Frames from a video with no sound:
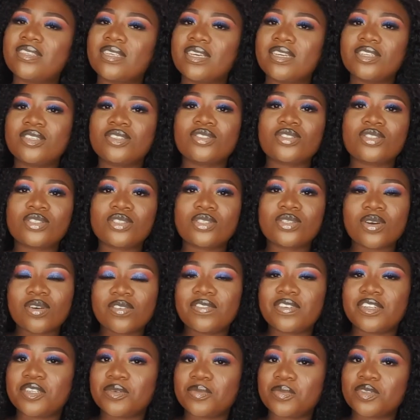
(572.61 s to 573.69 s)
Thank you so
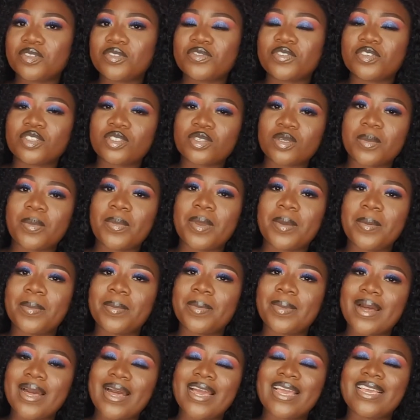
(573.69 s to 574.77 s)
very much for stopping
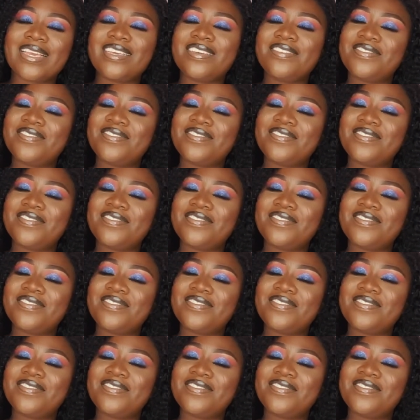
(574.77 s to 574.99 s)
by.